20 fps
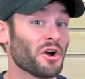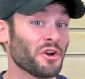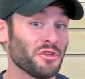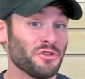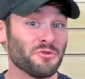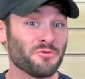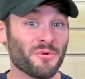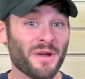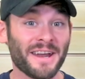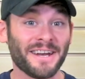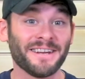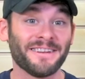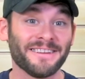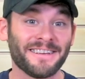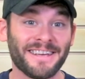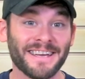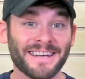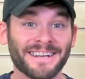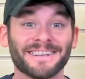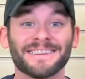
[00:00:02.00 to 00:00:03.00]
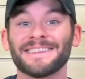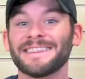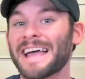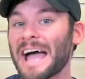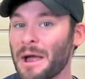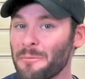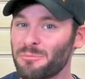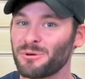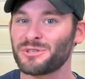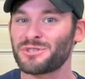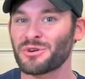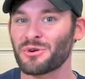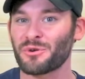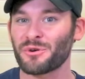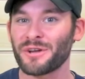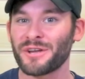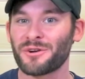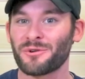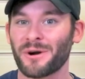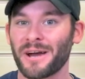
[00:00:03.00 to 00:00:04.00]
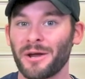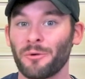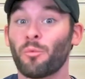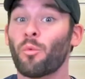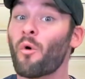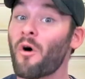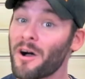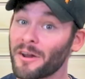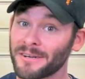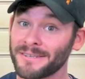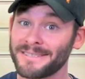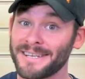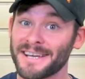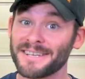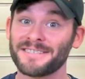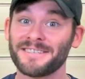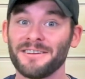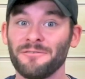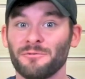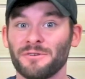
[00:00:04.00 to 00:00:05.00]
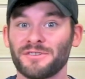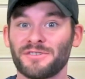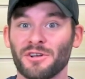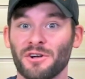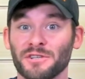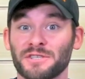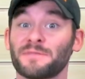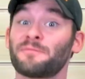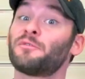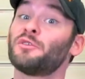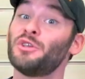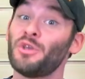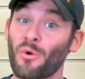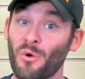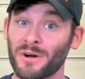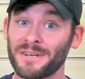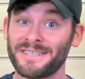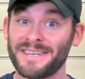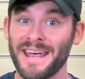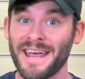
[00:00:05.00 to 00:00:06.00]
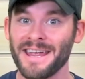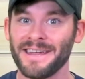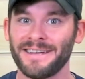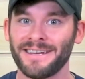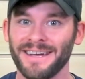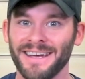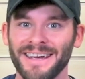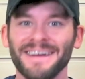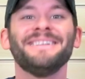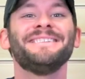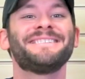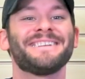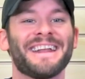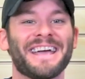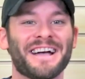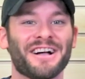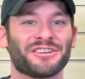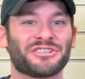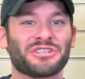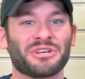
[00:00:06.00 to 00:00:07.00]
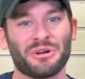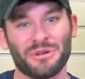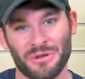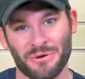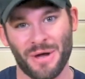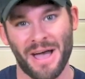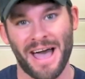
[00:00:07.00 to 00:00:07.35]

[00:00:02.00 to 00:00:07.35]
Are you ready to get laboratory grade water testing results for your tank? Today I'll show you